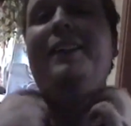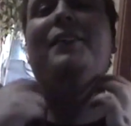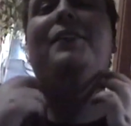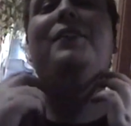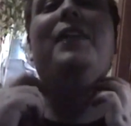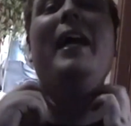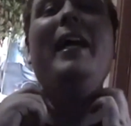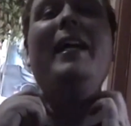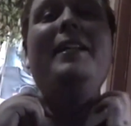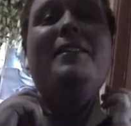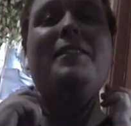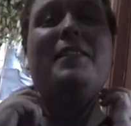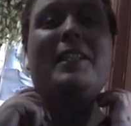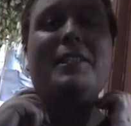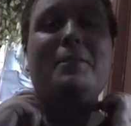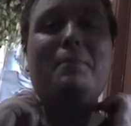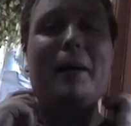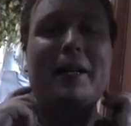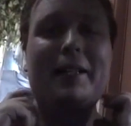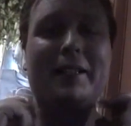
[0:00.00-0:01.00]
That is
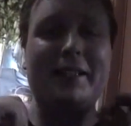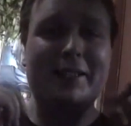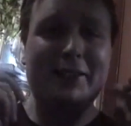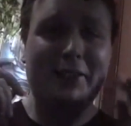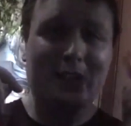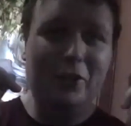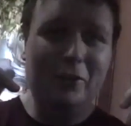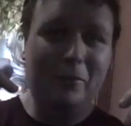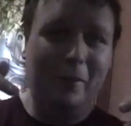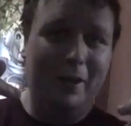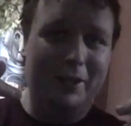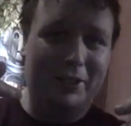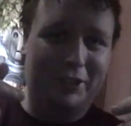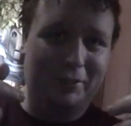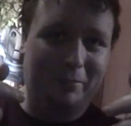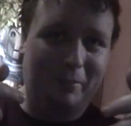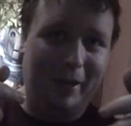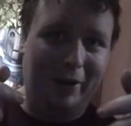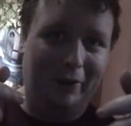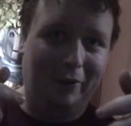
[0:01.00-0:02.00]
expecting too much,
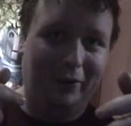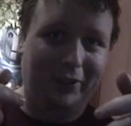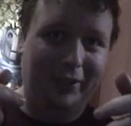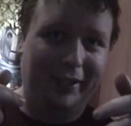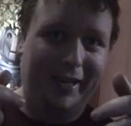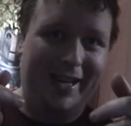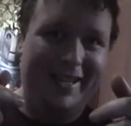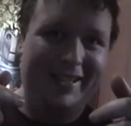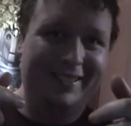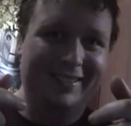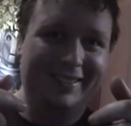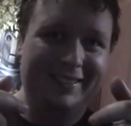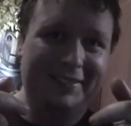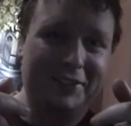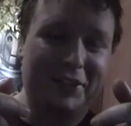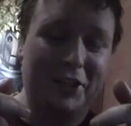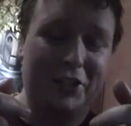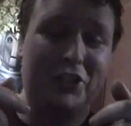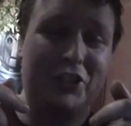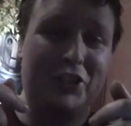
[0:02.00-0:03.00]
apparently.
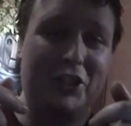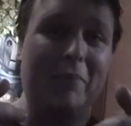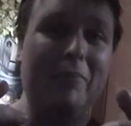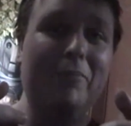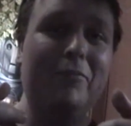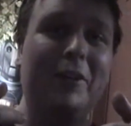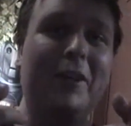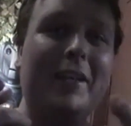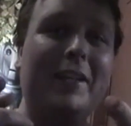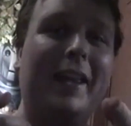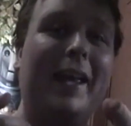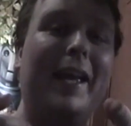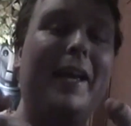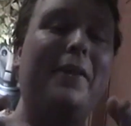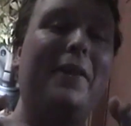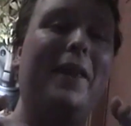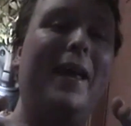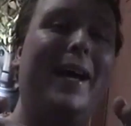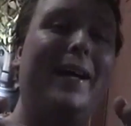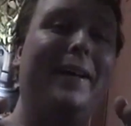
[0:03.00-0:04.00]
Just something
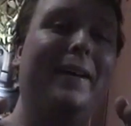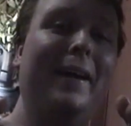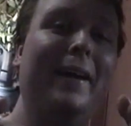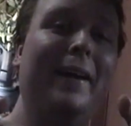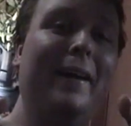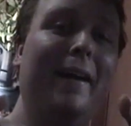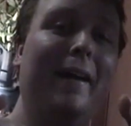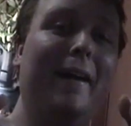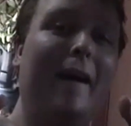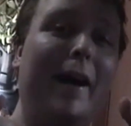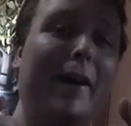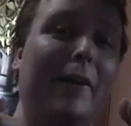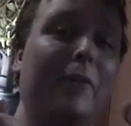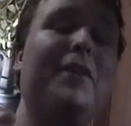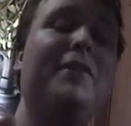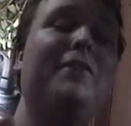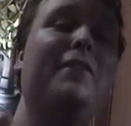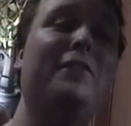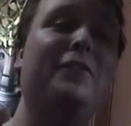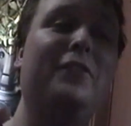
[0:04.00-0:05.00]
like that. I
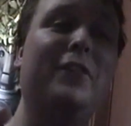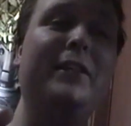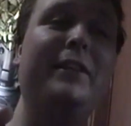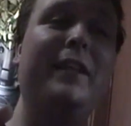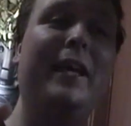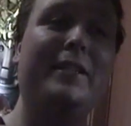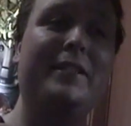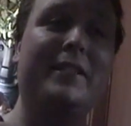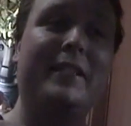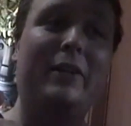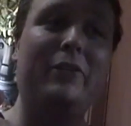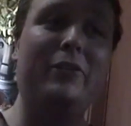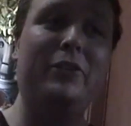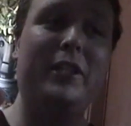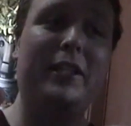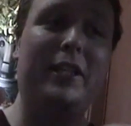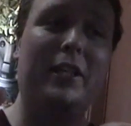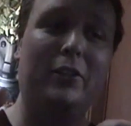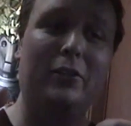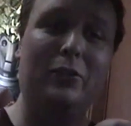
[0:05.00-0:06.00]
don't even think that sounds
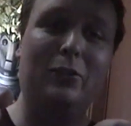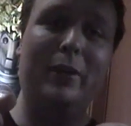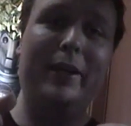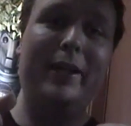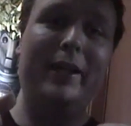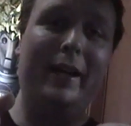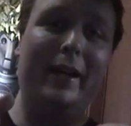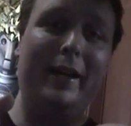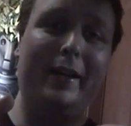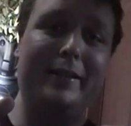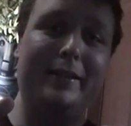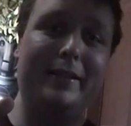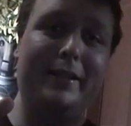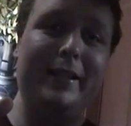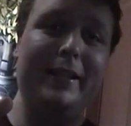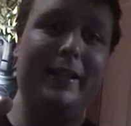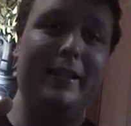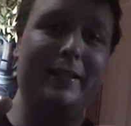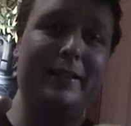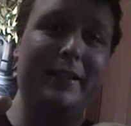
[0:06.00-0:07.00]
like a great
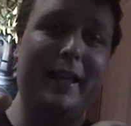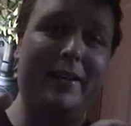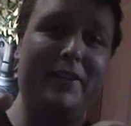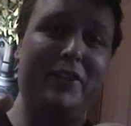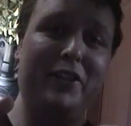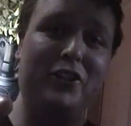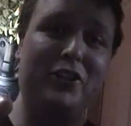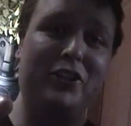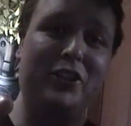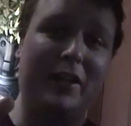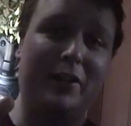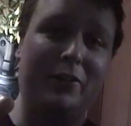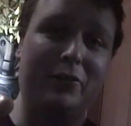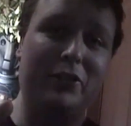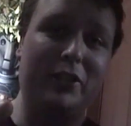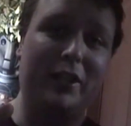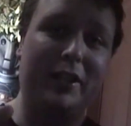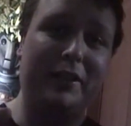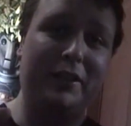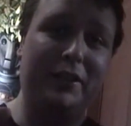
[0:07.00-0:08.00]
idea. That just
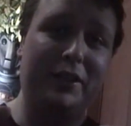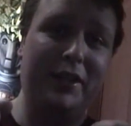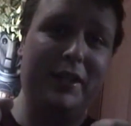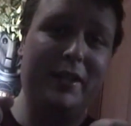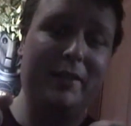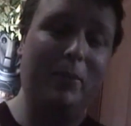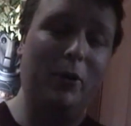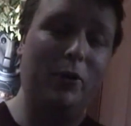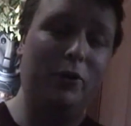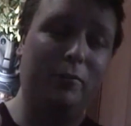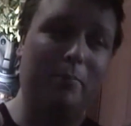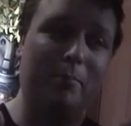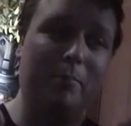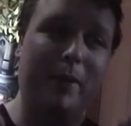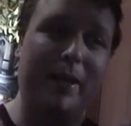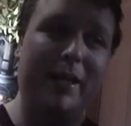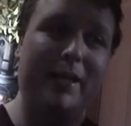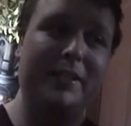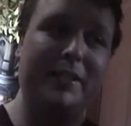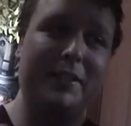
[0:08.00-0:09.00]
sounds like the
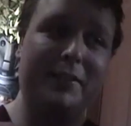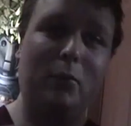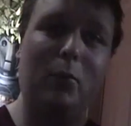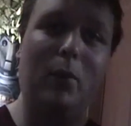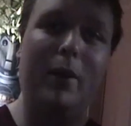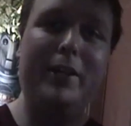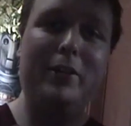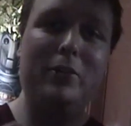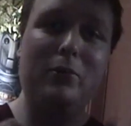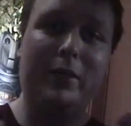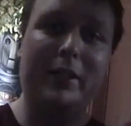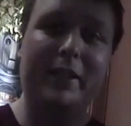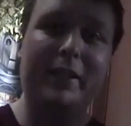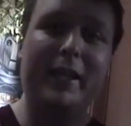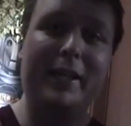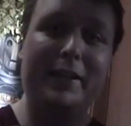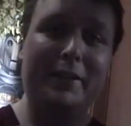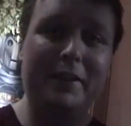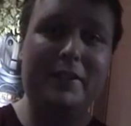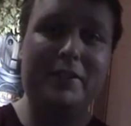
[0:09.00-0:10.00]
most basic way you could
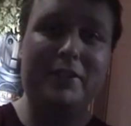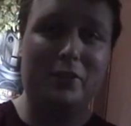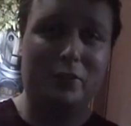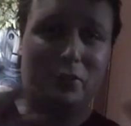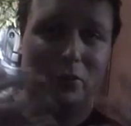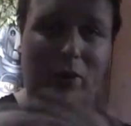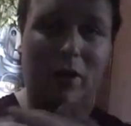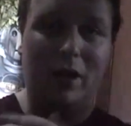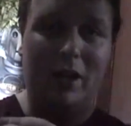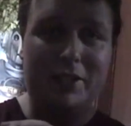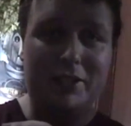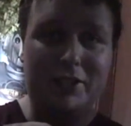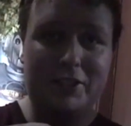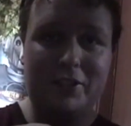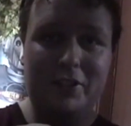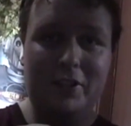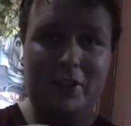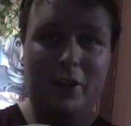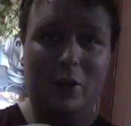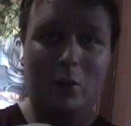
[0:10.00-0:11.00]
get this
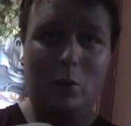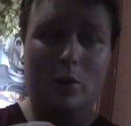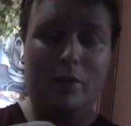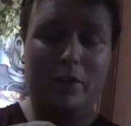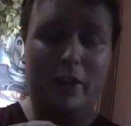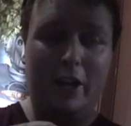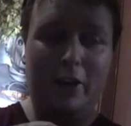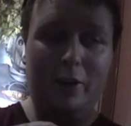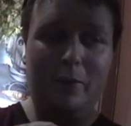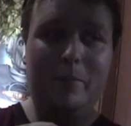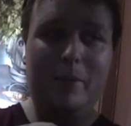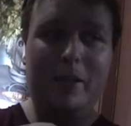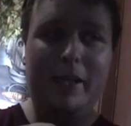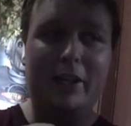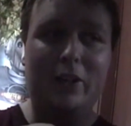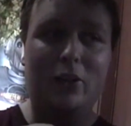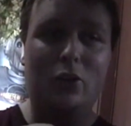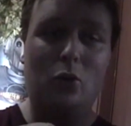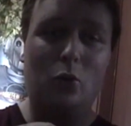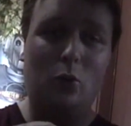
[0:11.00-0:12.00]
across without
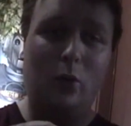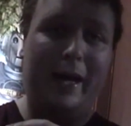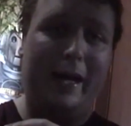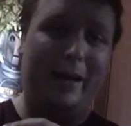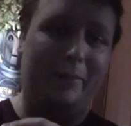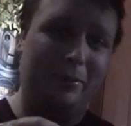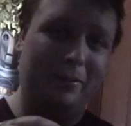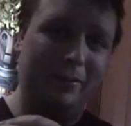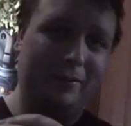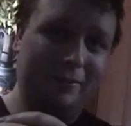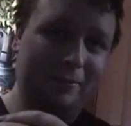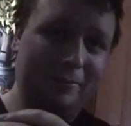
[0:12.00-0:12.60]
being crap.